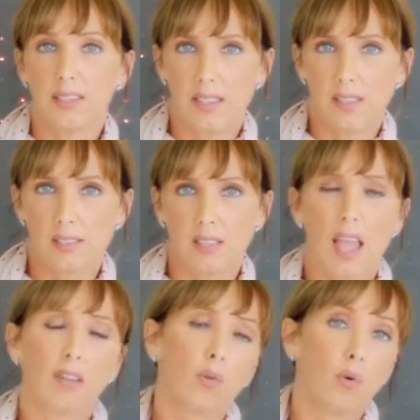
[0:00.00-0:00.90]
needs
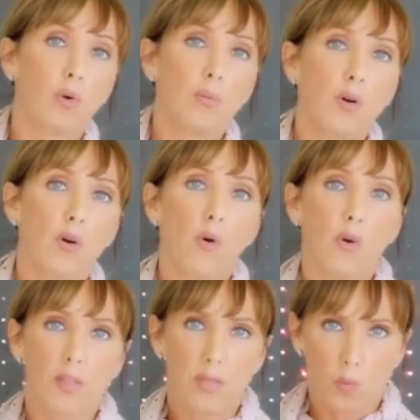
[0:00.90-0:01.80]
at home
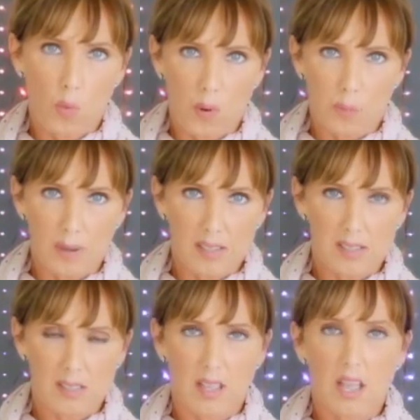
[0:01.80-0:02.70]
or in the
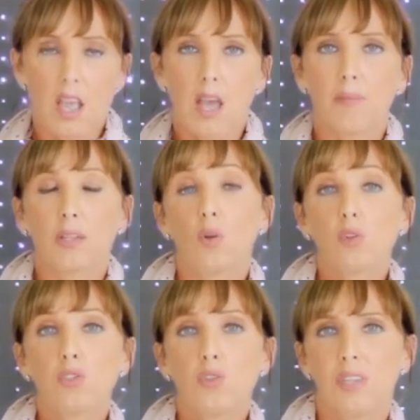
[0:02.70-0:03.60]
workplace, but
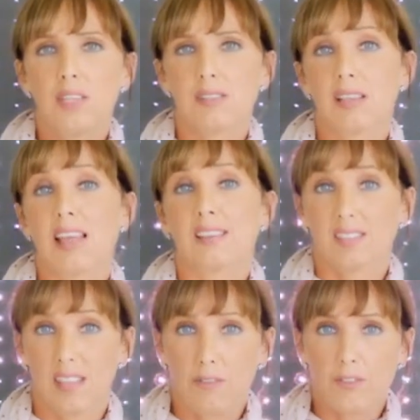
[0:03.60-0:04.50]
also needs like
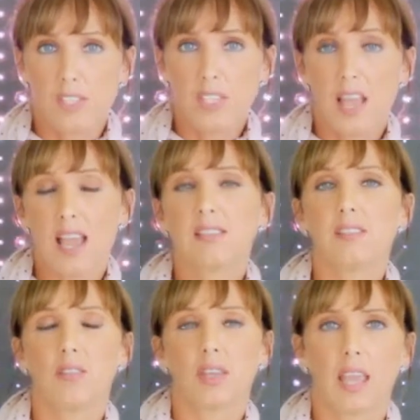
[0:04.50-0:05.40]
safety, as
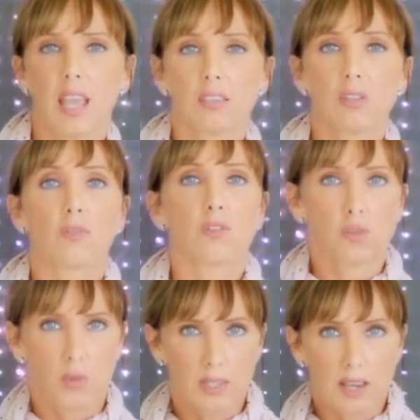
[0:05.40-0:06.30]
in the case of
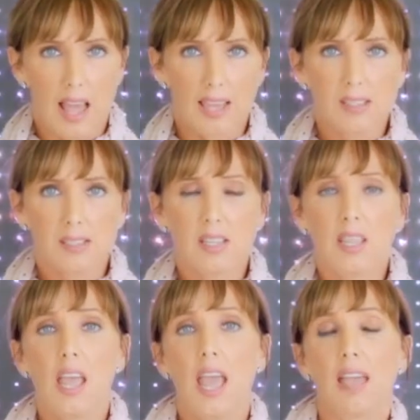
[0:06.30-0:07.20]
street lights,
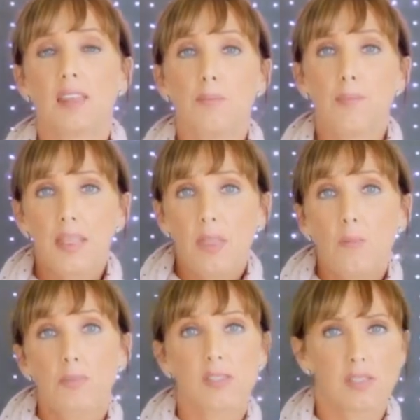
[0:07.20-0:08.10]
and a
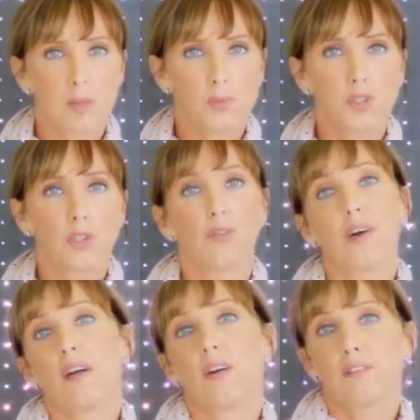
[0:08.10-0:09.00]
better perception of
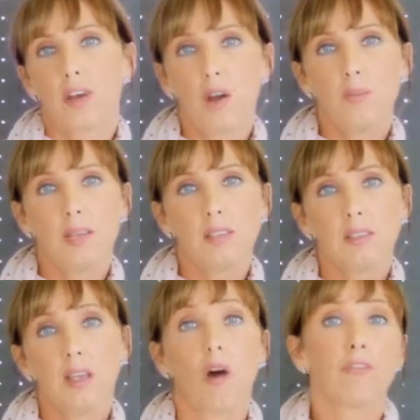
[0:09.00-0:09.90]
our
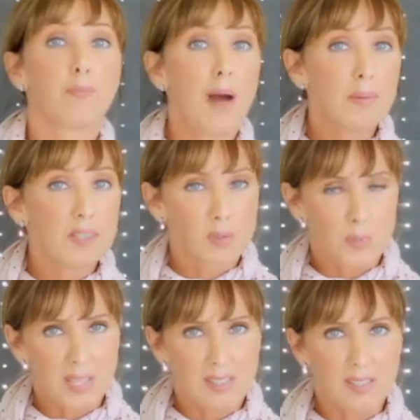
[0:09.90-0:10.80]
environment, of public
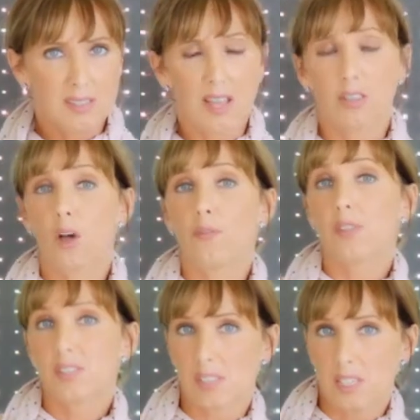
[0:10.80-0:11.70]
spaces and of the
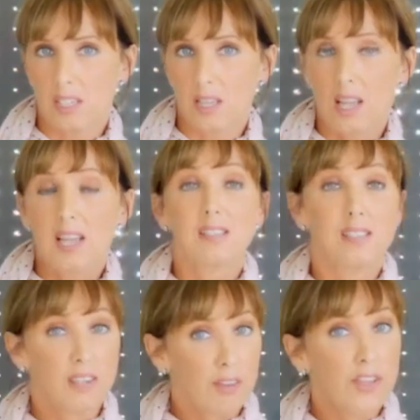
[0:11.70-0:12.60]
city,
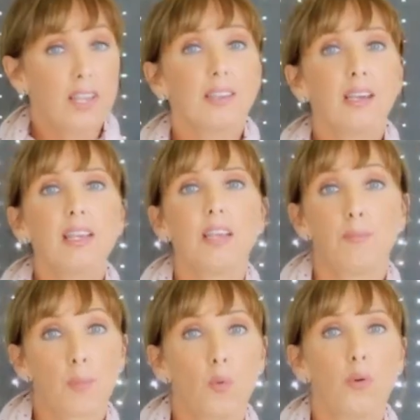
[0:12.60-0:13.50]
significantly
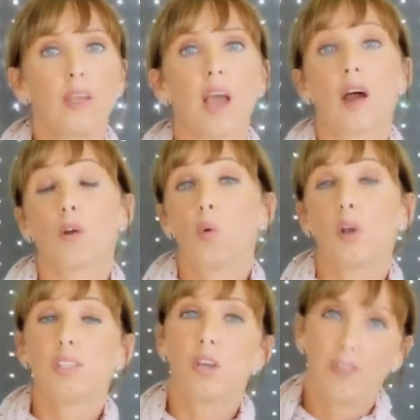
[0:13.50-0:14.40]
improving our
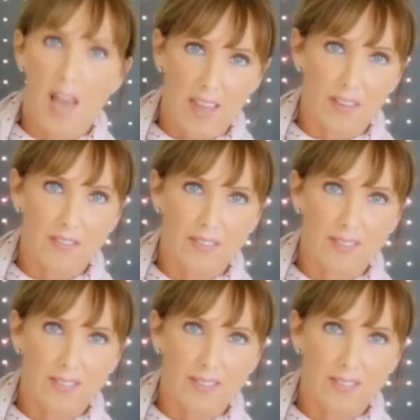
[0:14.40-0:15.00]
quality of life.